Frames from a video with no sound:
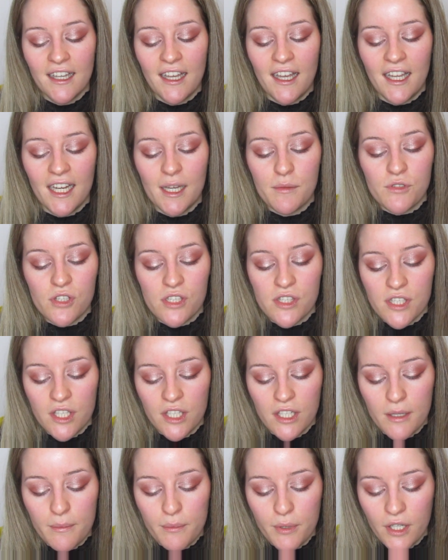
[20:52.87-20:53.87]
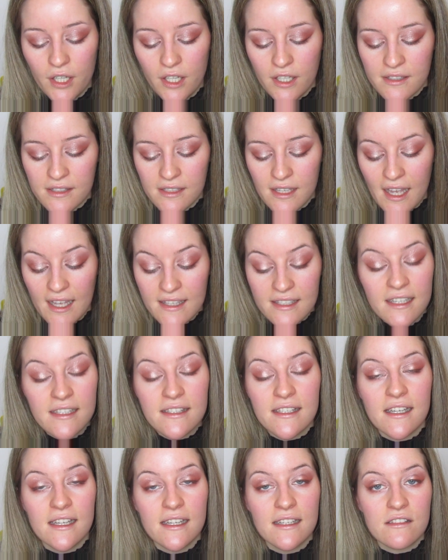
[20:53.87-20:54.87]
And I'm just going to put, as I
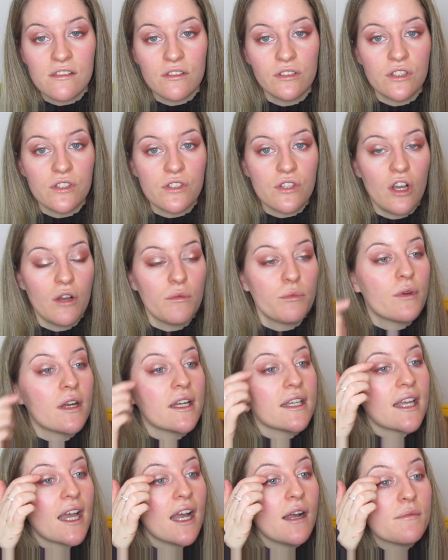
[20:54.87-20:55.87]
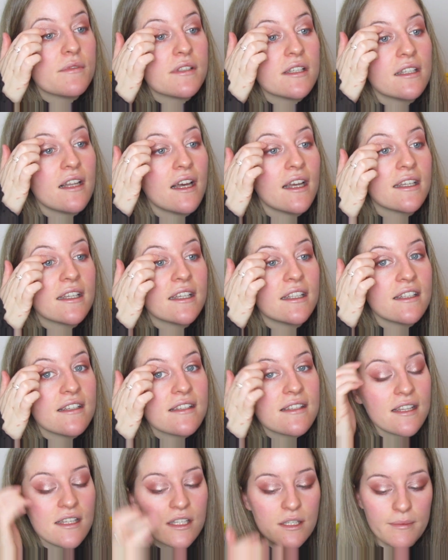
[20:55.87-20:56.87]
did on the top where I kept it like in the
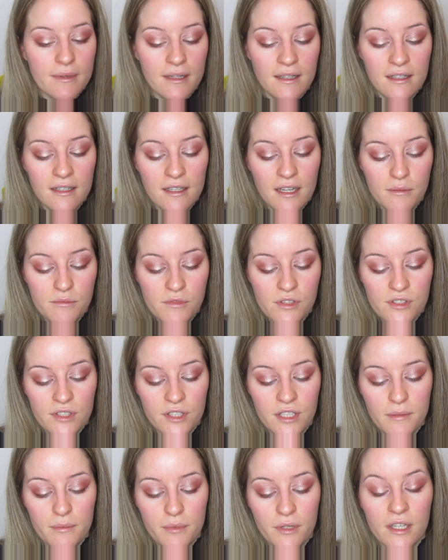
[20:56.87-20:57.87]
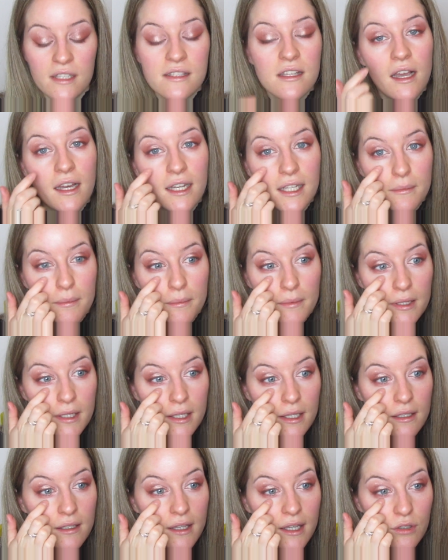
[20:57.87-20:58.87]
centre part, I'm just going to put a tiny,
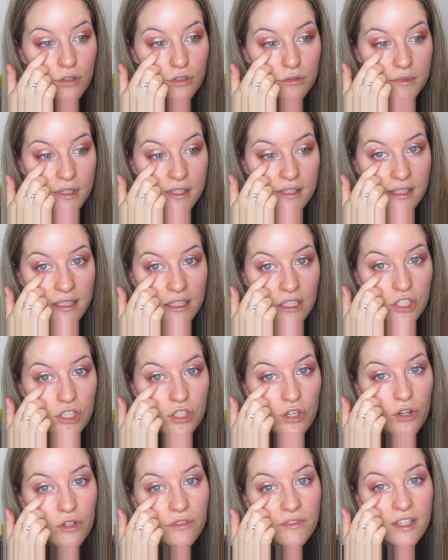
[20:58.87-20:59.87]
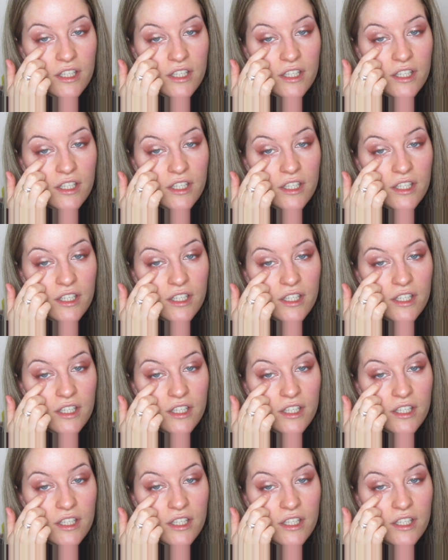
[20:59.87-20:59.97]
like almost like a dot of